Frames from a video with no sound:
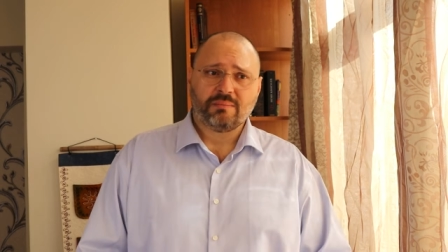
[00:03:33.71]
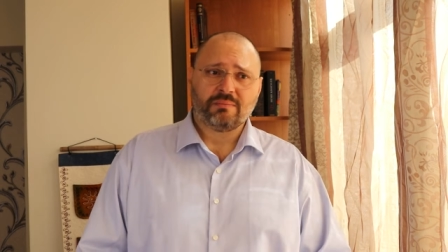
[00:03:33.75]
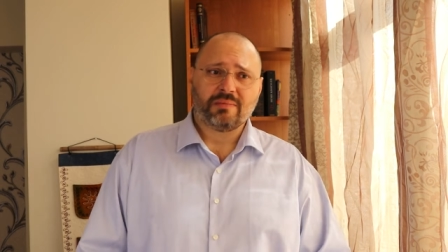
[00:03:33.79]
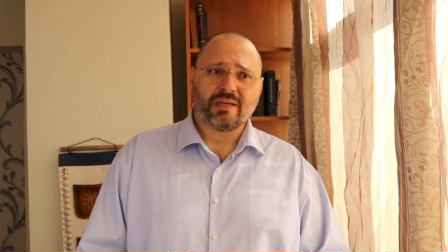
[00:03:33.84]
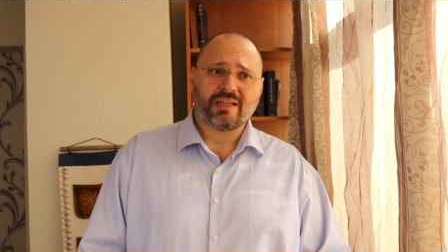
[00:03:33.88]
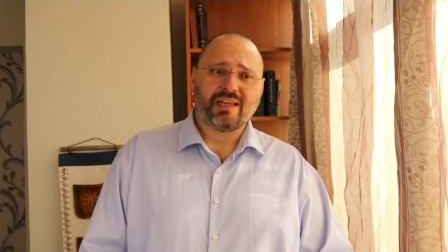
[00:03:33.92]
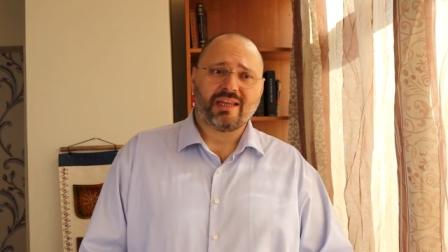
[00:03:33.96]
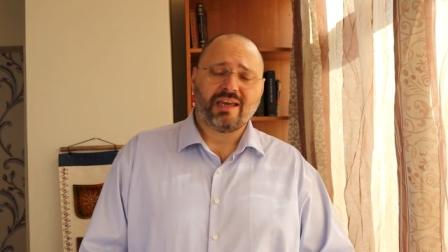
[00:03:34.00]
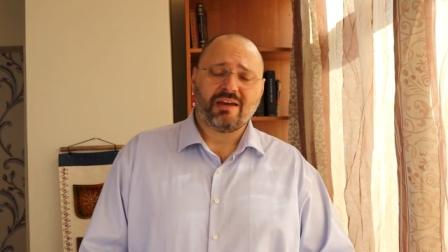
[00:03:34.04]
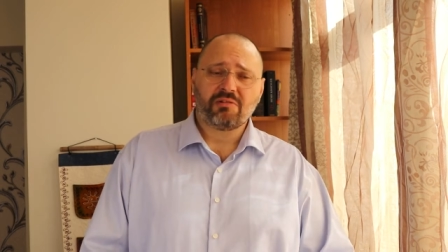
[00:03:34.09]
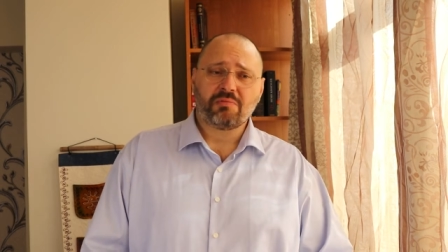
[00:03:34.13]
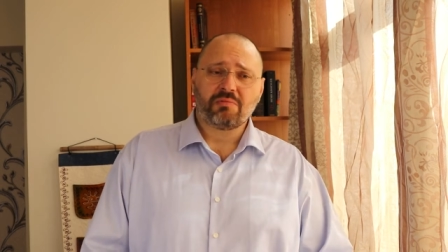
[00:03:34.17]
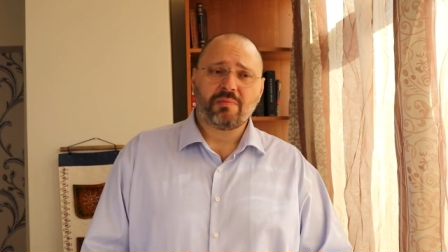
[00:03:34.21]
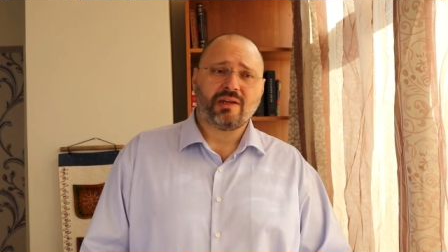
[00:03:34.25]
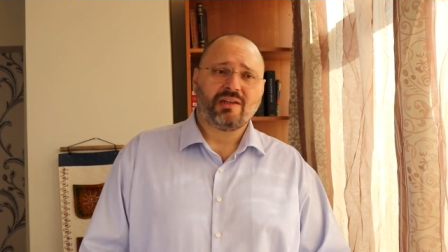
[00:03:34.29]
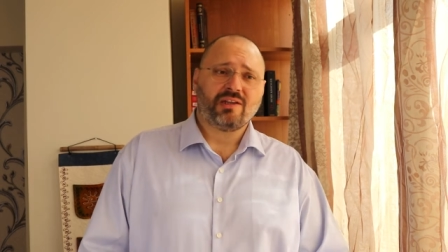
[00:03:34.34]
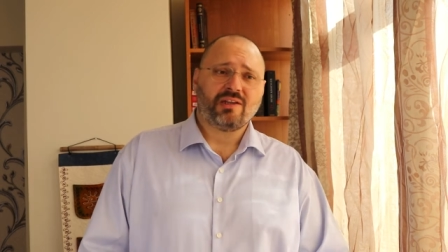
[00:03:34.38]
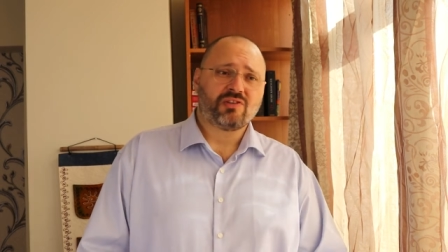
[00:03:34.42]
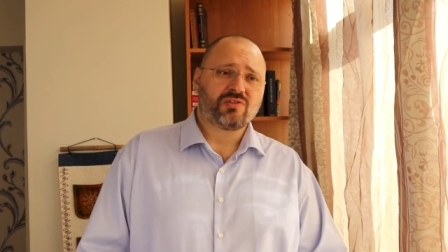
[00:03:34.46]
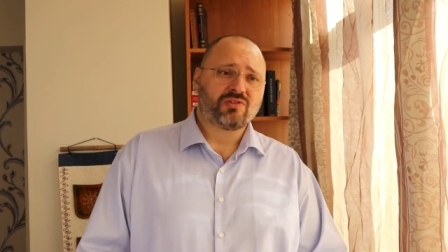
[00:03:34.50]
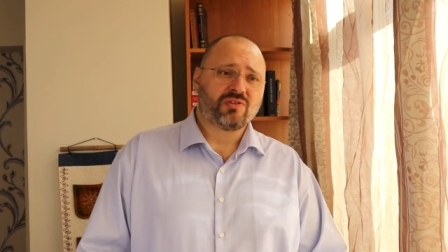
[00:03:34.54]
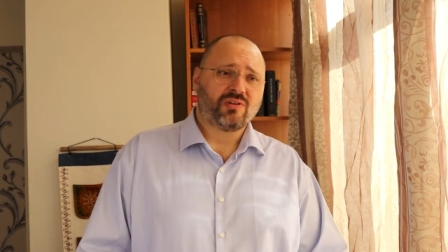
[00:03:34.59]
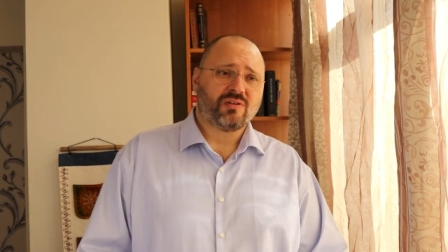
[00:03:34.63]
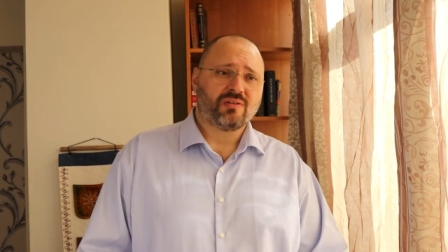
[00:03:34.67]
But
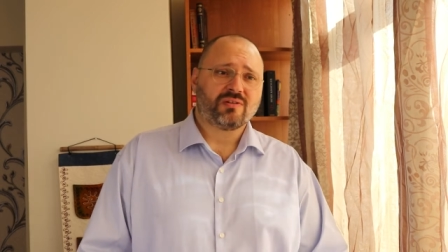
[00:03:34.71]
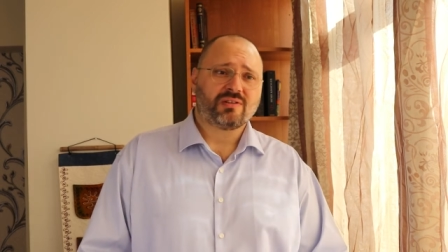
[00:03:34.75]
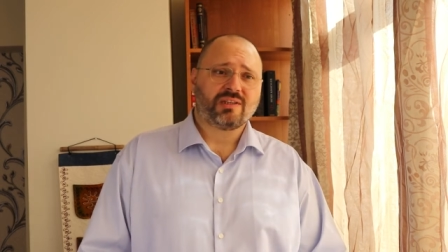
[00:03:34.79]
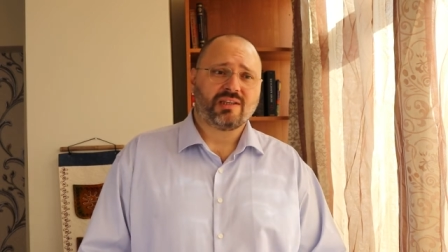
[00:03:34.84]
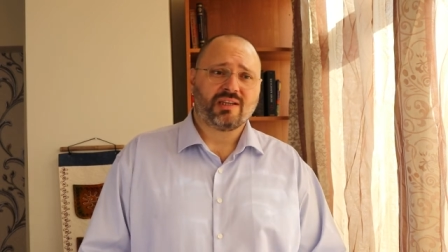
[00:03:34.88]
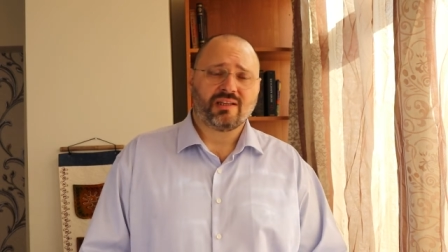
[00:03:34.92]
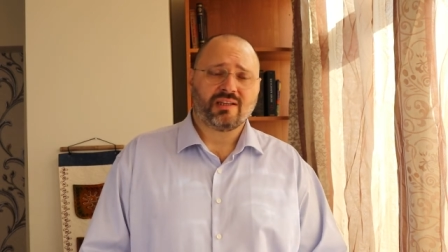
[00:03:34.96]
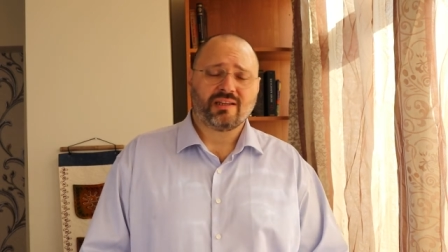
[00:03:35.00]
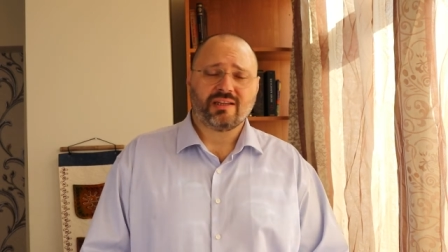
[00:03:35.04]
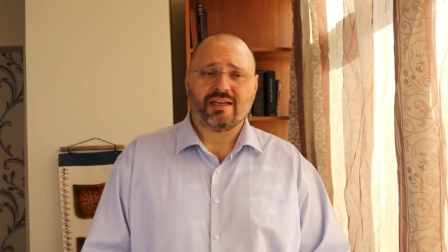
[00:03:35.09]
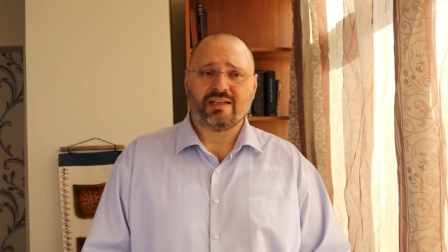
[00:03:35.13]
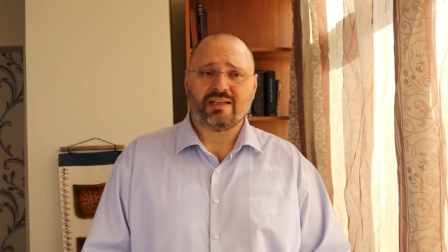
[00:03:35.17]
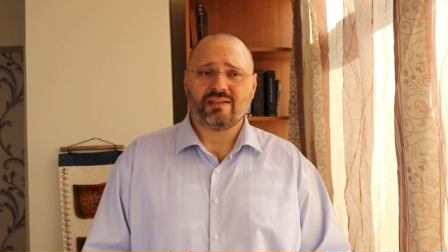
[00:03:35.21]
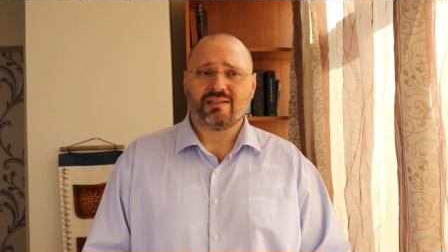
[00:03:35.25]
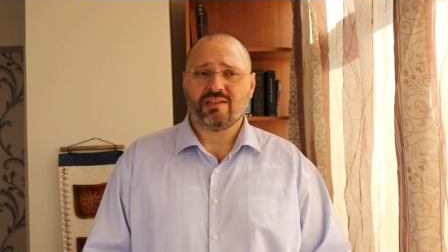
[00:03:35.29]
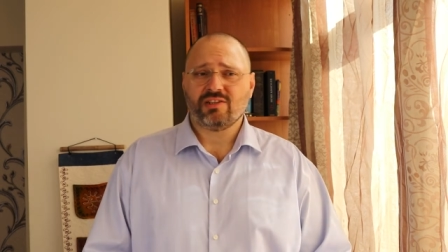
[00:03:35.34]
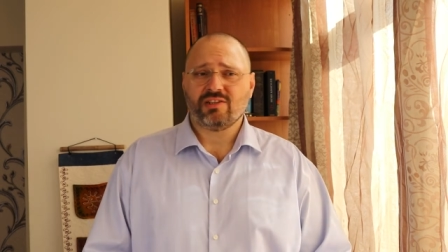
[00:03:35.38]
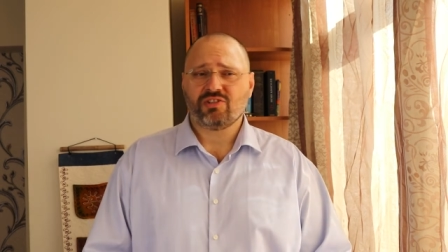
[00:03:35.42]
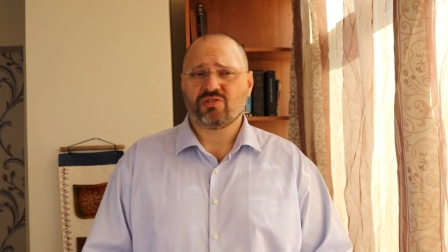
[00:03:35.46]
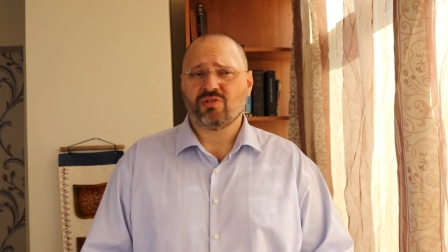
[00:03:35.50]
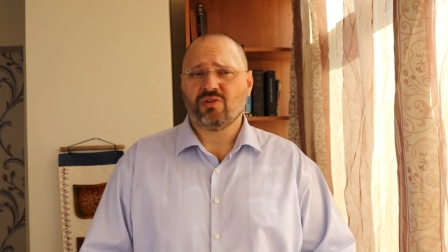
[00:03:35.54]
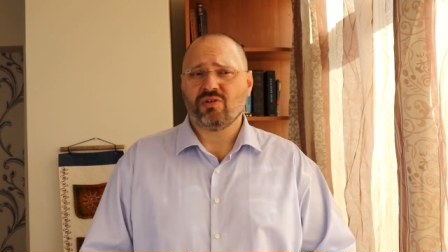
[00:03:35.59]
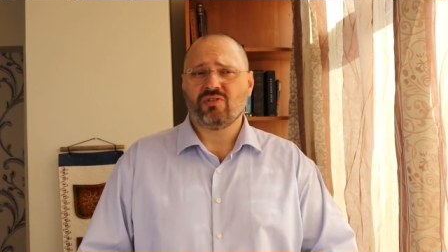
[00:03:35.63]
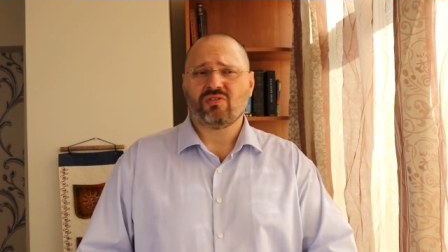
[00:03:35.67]
everybody is talking that
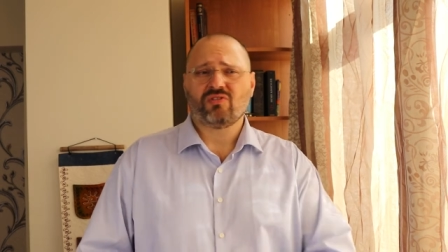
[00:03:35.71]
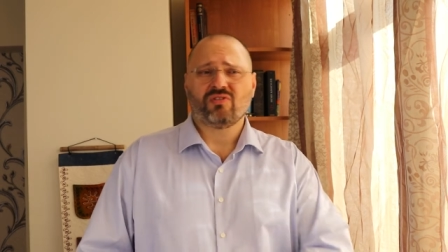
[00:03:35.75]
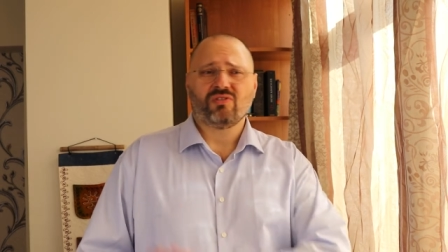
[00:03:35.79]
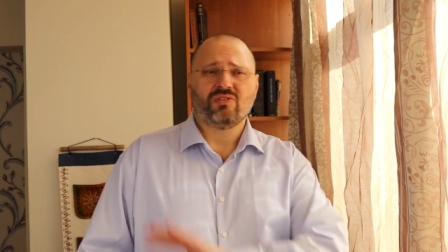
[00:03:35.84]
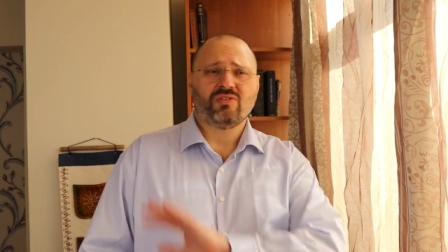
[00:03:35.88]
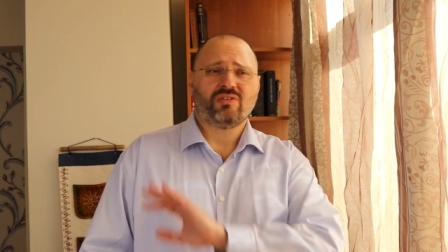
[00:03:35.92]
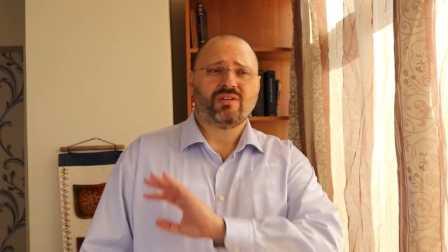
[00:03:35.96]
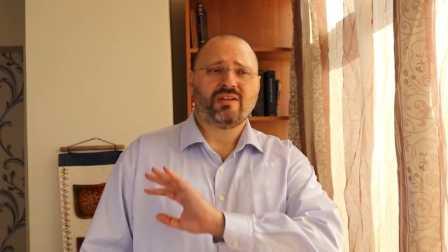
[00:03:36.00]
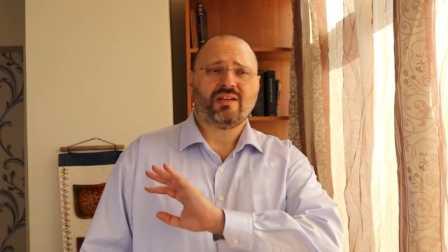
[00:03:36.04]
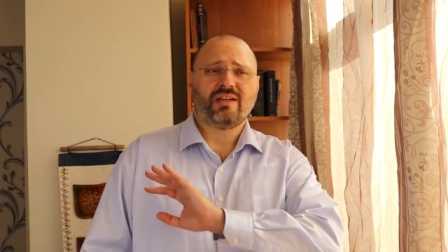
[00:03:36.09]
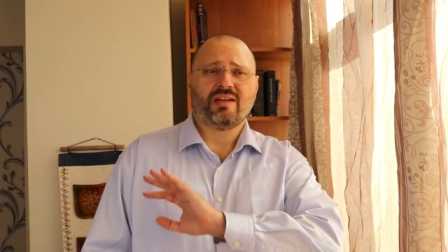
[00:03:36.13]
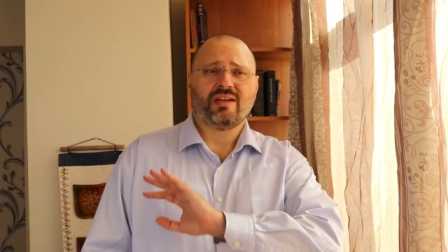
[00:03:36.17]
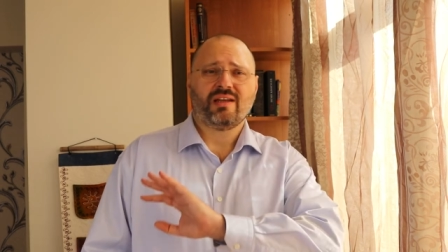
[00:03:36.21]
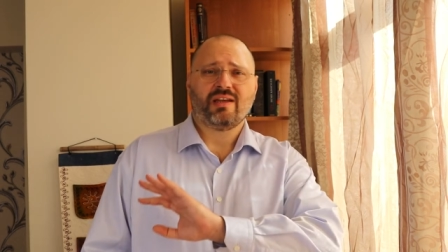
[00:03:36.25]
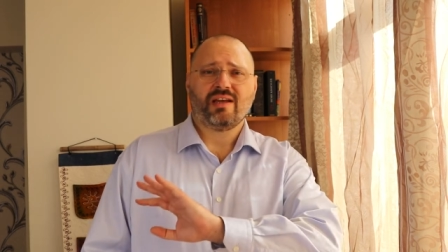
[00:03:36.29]
it's going to